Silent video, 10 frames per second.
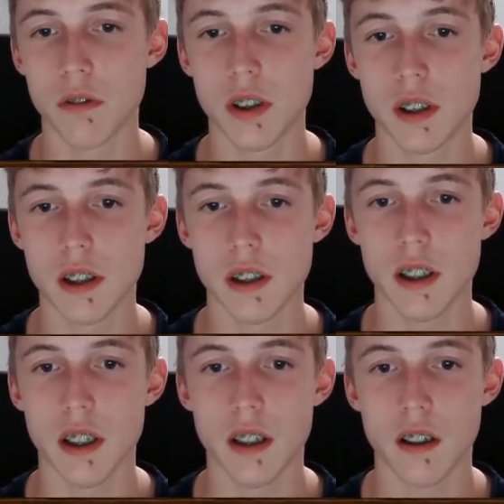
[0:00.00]
if his
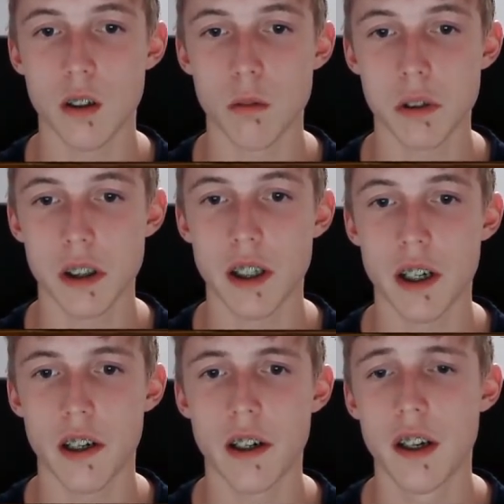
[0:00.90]
king comes
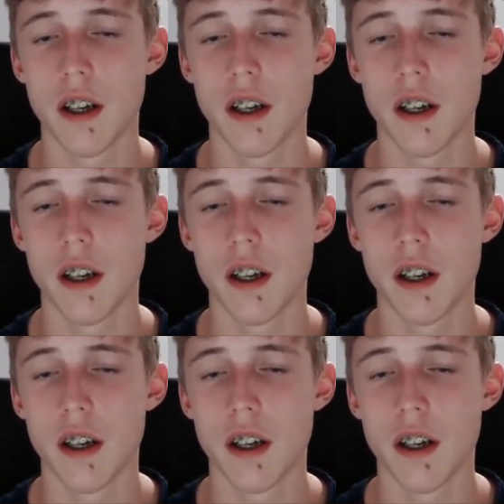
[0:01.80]
there,